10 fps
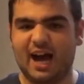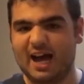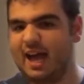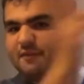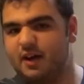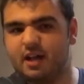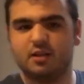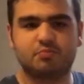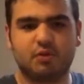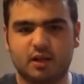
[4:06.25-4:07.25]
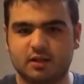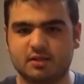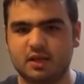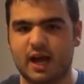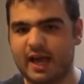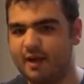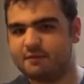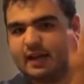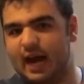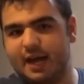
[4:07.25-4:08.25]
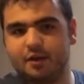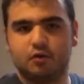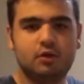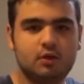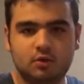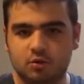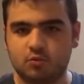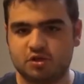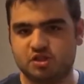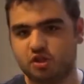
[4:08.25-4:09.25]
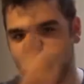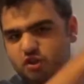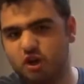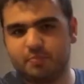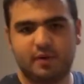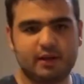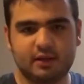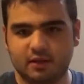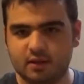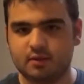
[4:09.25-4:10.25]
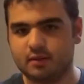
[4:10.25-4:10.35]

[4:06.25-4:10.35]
I have other brothers. I have Kyle, which is also your brother.